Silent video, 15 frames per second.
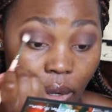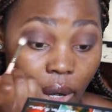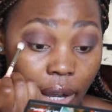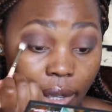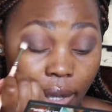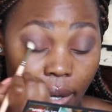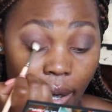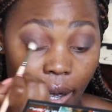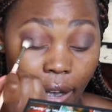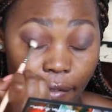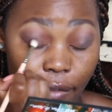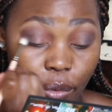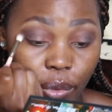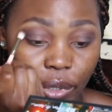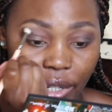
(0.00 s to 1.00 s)
I think I have
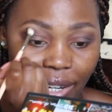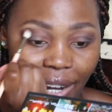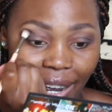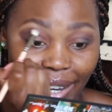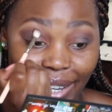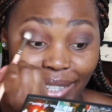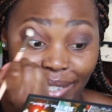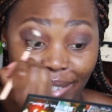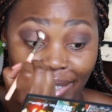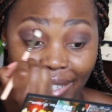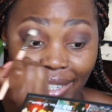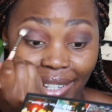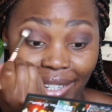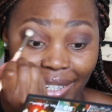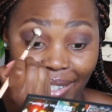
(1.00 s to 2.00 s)
hooded eyes, you
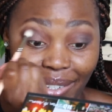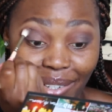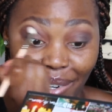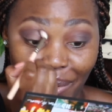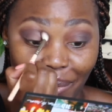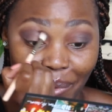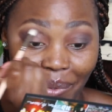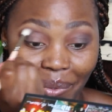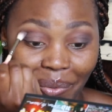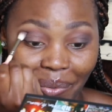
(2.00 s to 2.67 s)
see, you know.